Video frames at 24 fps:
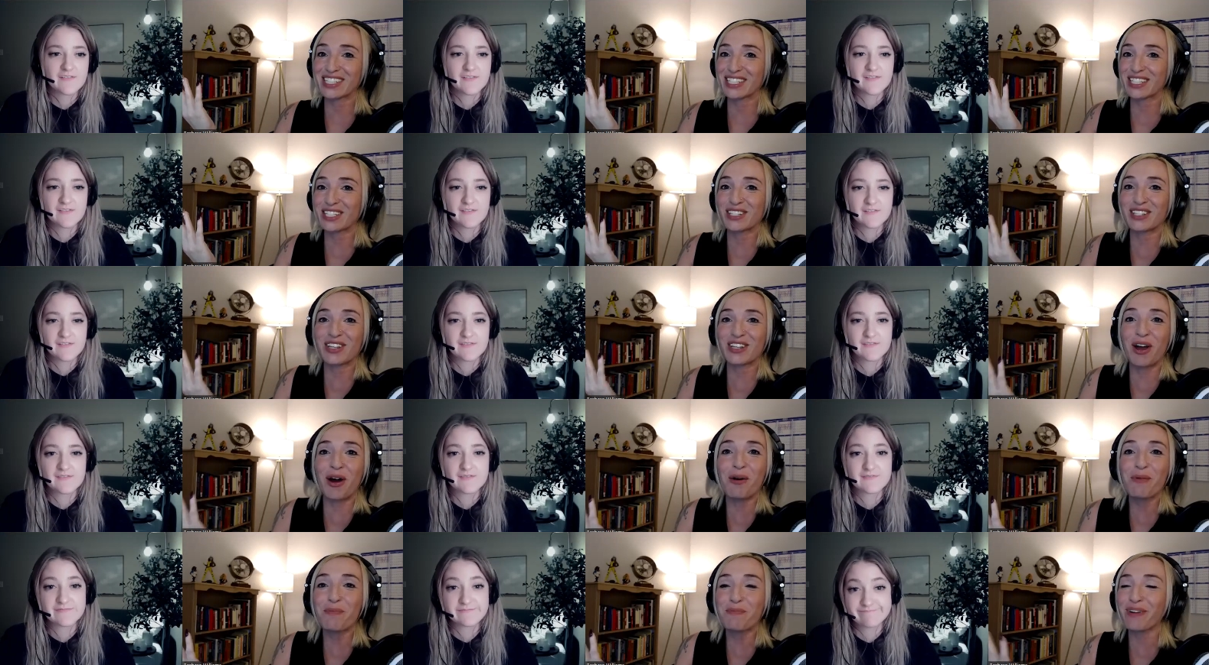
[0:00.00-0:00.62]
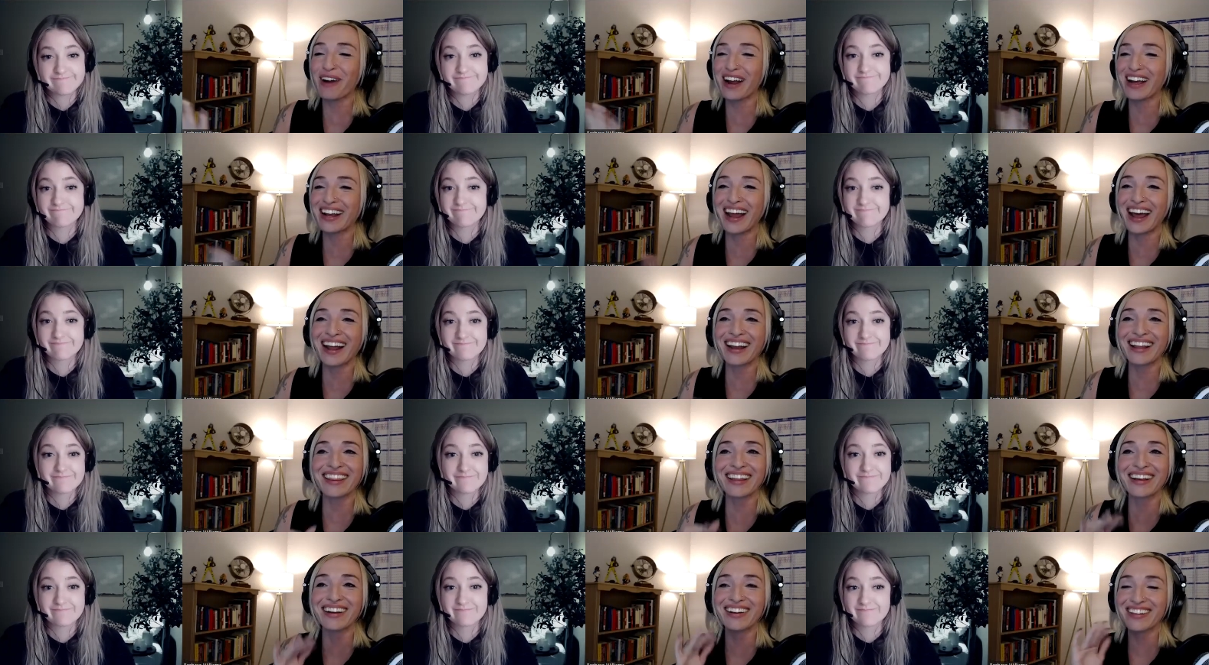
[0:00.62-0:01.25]
Speaker 1: Just nope right
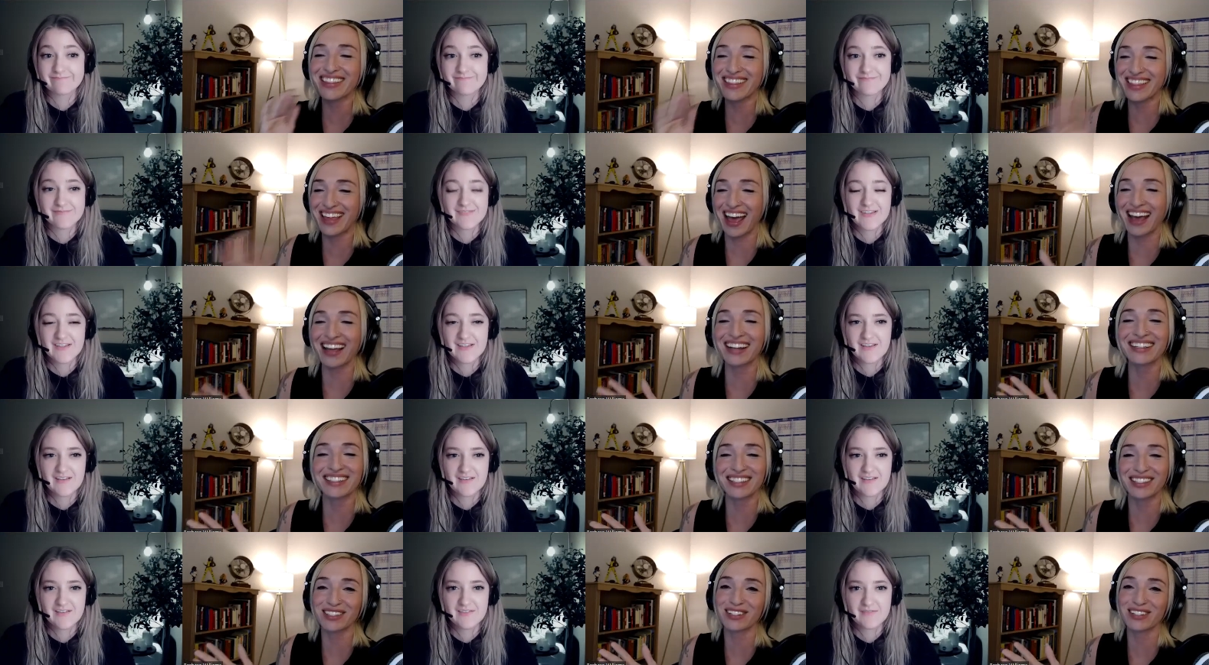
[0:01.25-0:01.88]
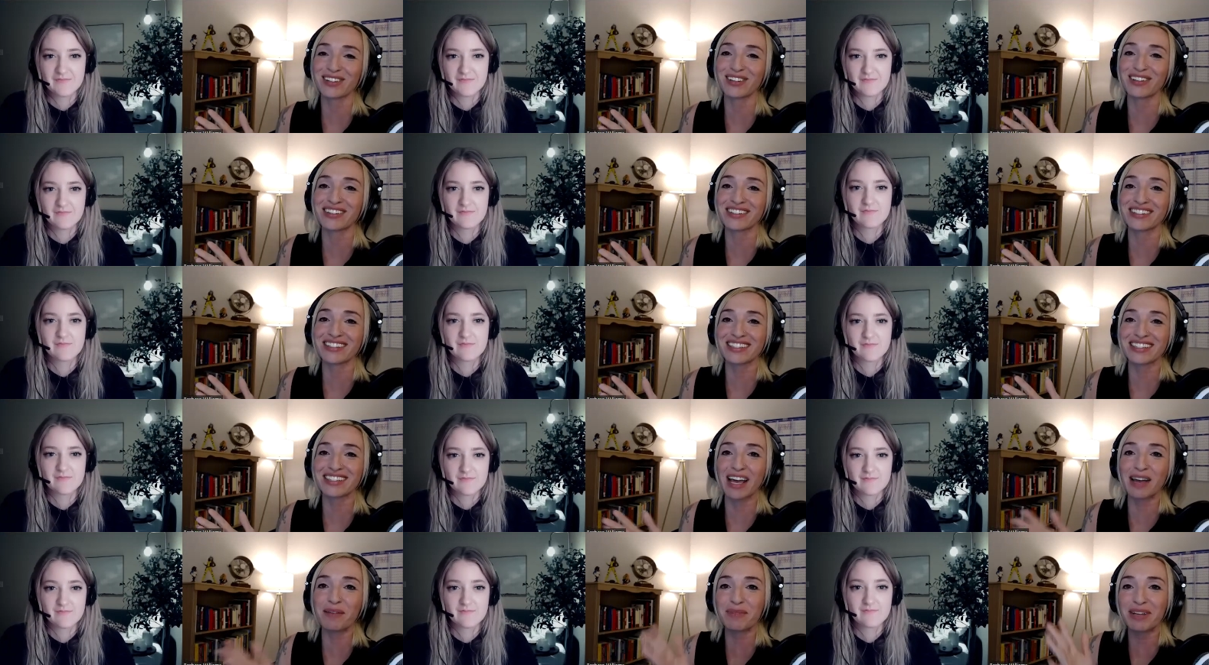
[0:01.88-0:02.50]
out of there. That is C I R
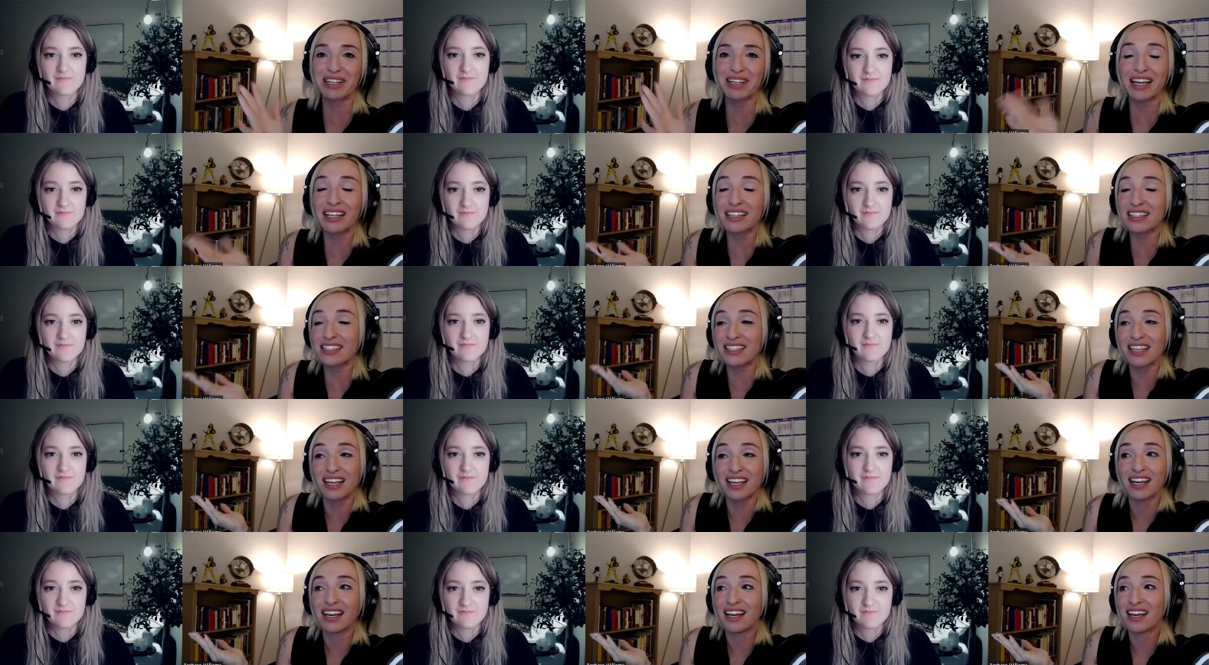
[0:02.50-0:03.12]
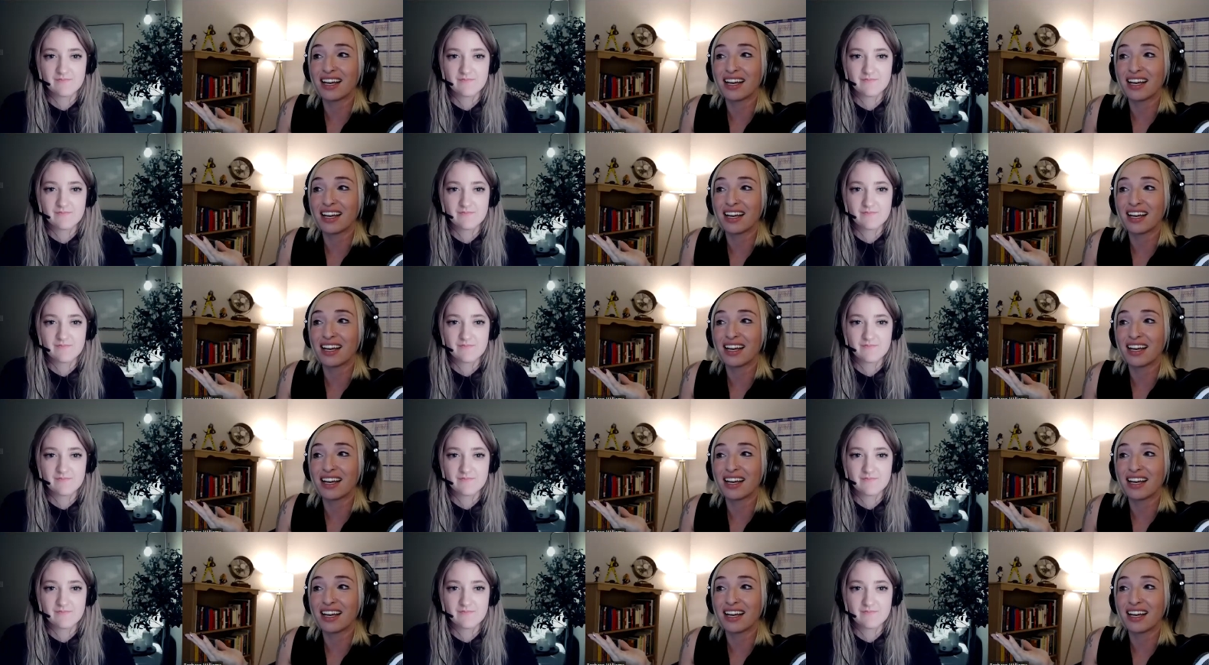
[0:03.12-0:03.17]
S. I mean, that's,